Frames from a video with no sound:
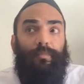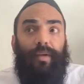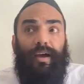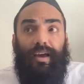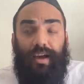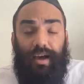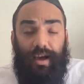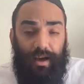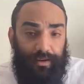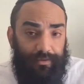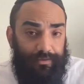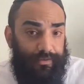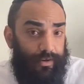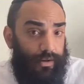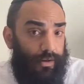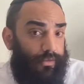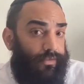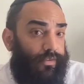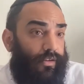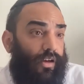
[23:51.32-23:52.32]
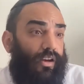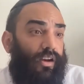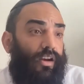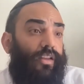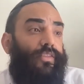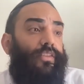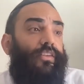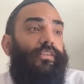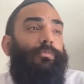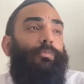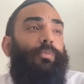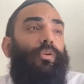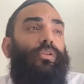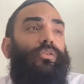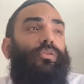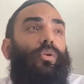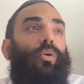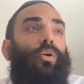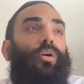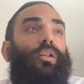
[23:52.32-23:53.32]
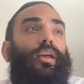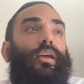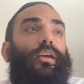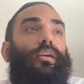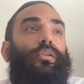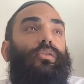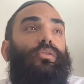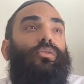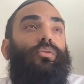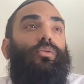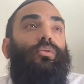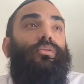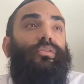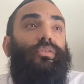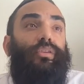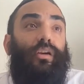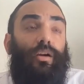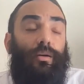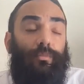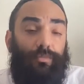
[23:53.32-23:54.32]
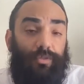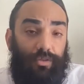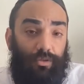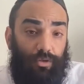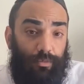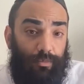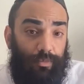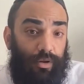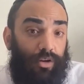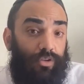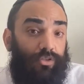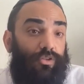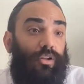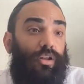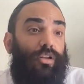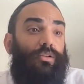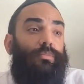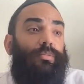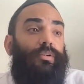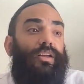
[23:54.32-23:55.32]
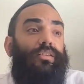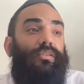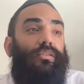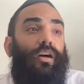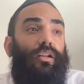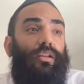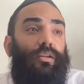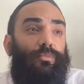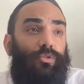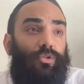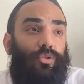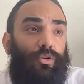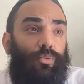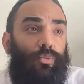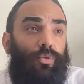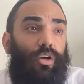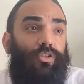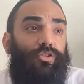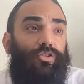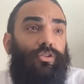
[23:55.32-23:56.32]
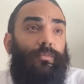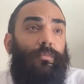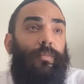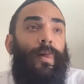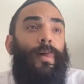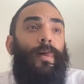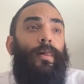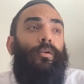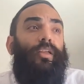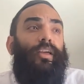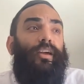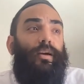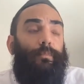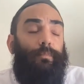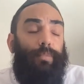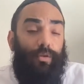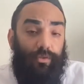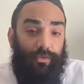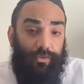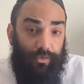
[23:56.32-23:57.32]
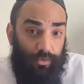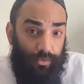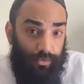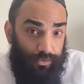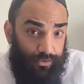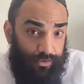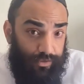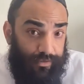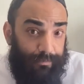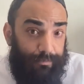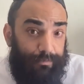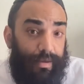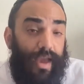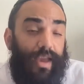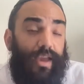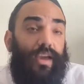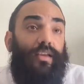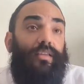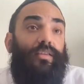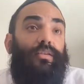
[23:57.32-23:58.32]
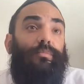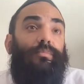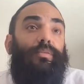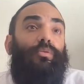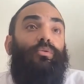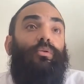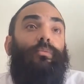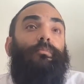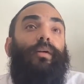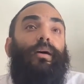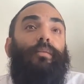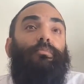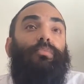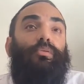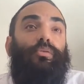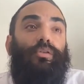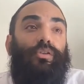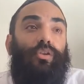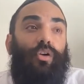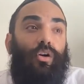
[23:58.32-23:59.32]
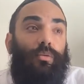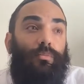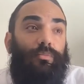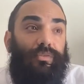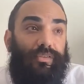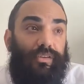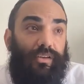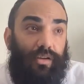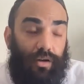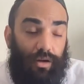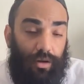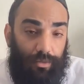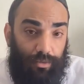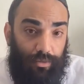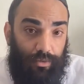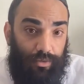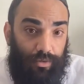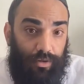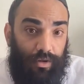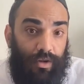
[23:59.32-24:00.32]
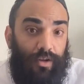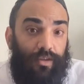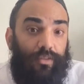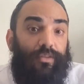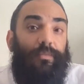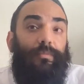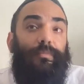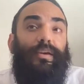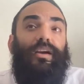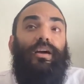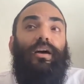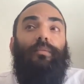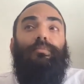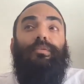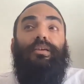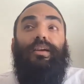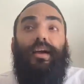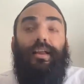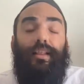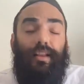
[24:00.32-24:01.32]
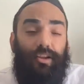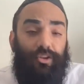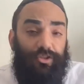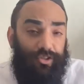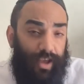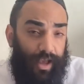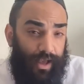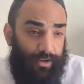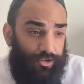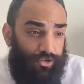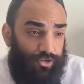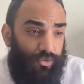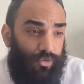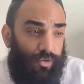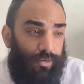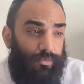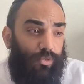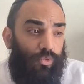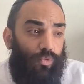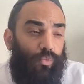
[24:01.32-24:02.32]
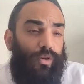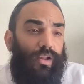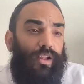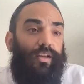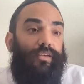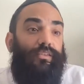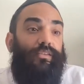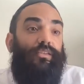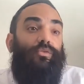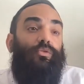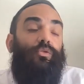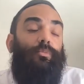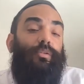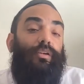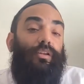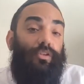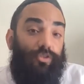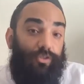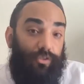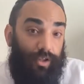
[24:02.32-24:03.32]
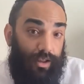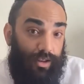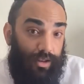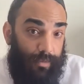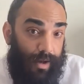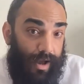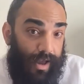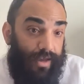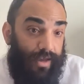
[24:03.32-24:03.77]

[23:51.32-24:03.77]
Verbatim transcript: my confidence on. And at this point, all I can do is to come to the Rabbanu Shalom kedalim ukarashim, like a person who's just begging to be remembered, yoim zikaron, to become a yeled sha'ashuim who realizes Rabbanu Shalom,